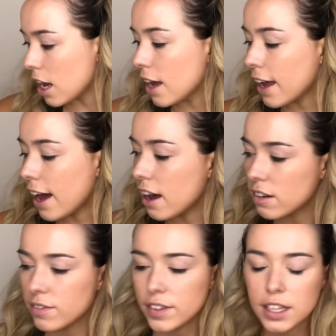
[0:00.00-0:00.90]
I
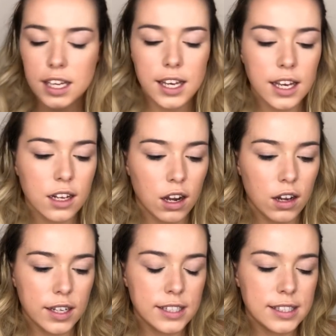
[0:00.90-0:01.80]
have the
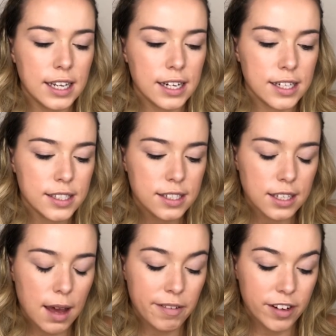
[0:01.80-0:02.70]
Inglot concealers,
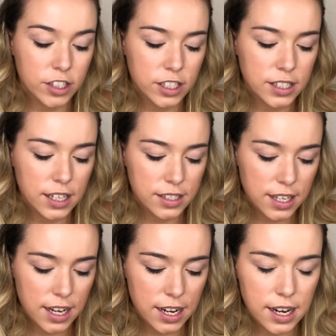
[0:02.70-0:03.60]
camouflage concealers,
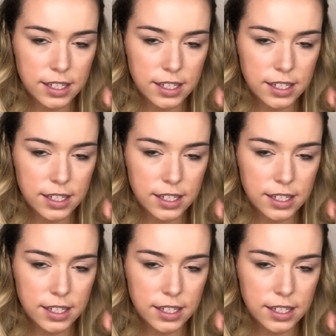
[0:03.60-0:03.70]
in a